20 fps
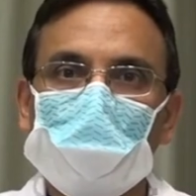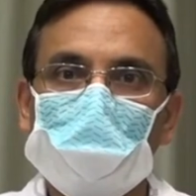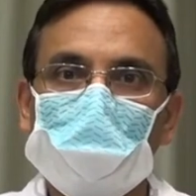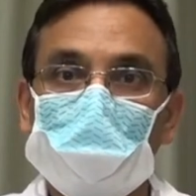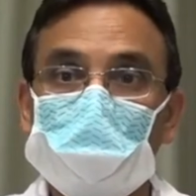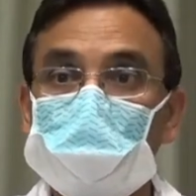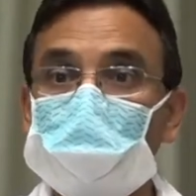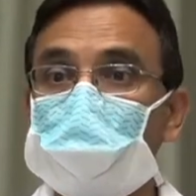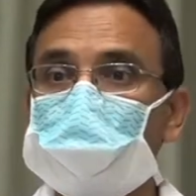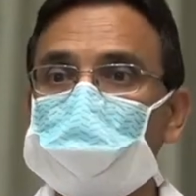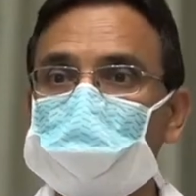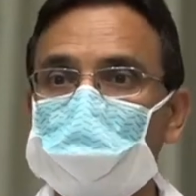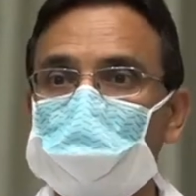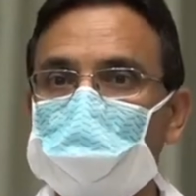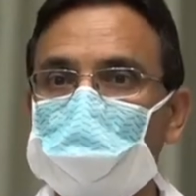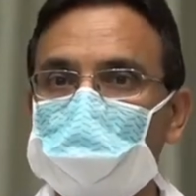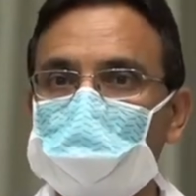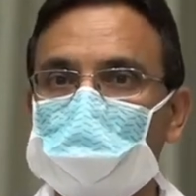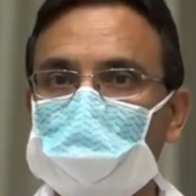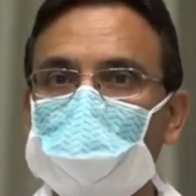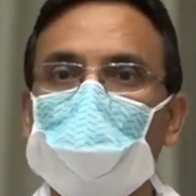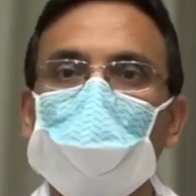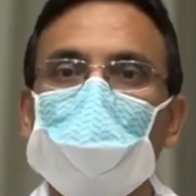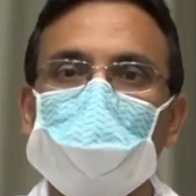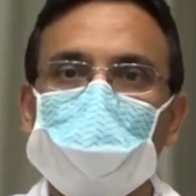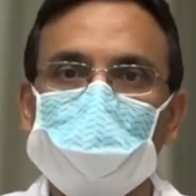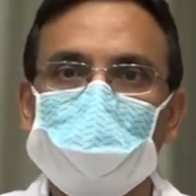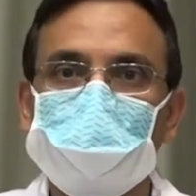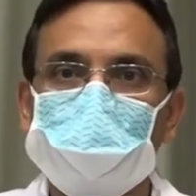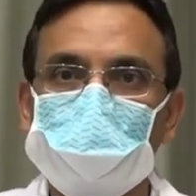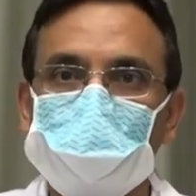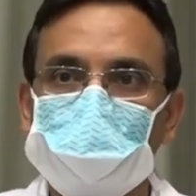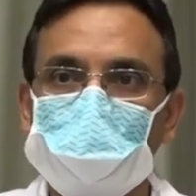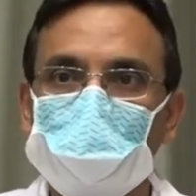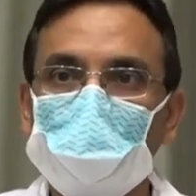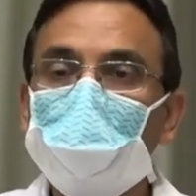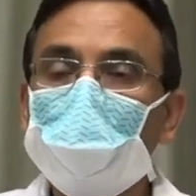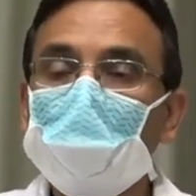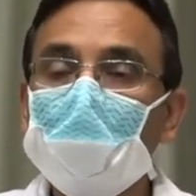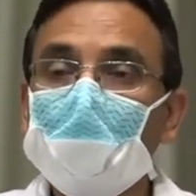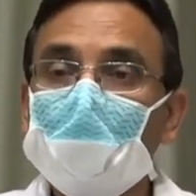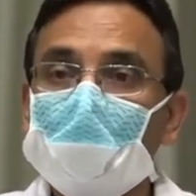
original cut, right?